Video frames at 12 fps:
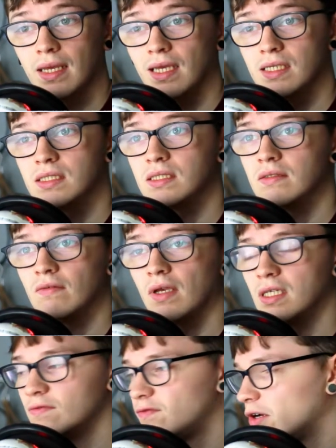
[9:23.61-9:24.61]
It's
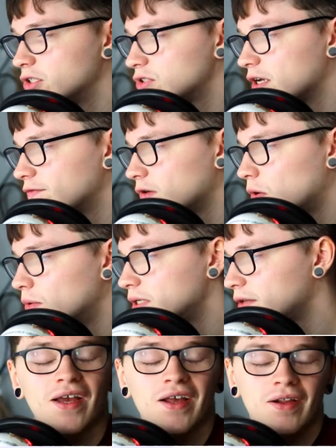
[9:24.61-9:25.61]
very
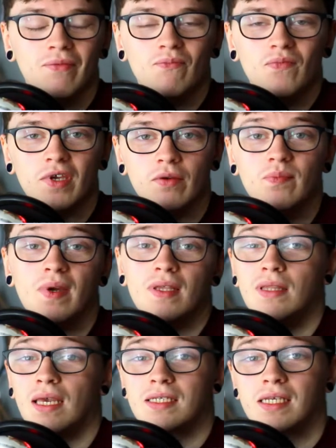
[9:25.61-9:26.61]
straightforward. But you,
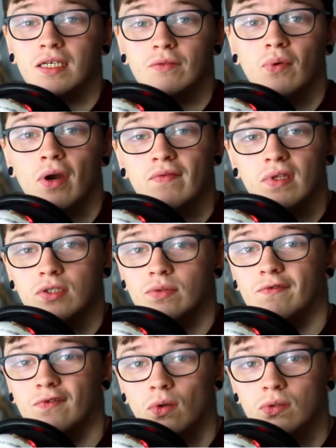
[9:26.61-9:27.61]
like I said, you put everything to
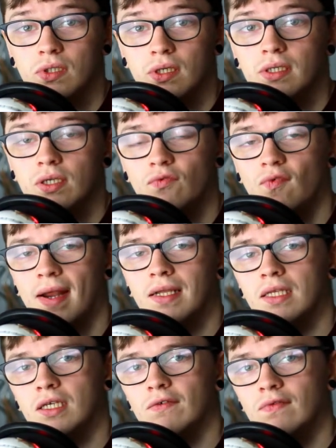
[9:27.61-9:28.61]
a folder, you right
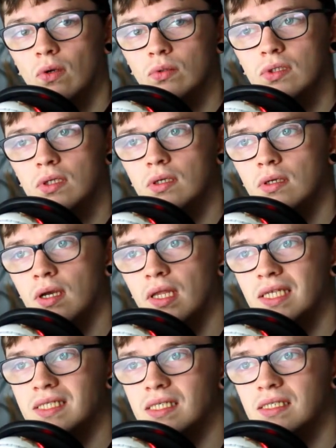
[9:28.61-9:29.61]
click your folder
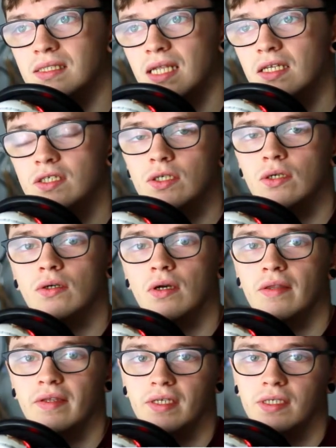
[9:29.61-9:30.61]
and it says send to,
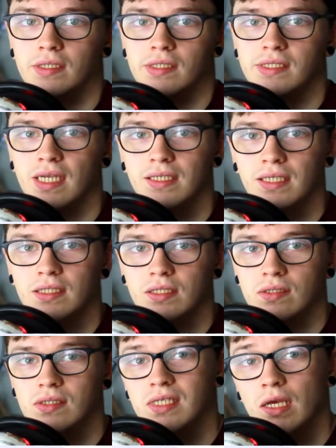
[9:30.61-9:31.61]
and then you can send it
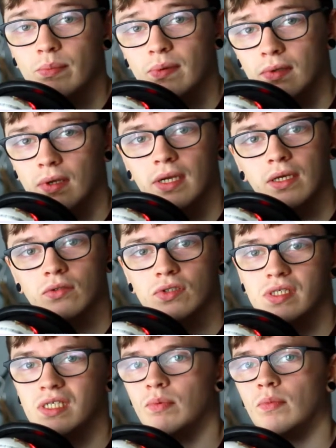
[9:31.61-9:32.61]
to zip and it will
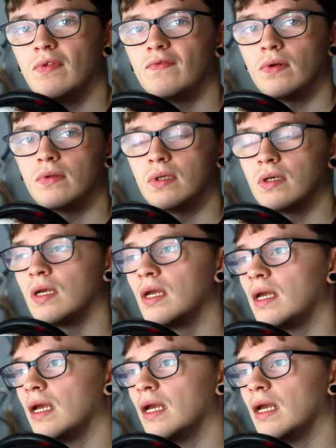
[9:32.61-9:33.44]
just zip up the folder.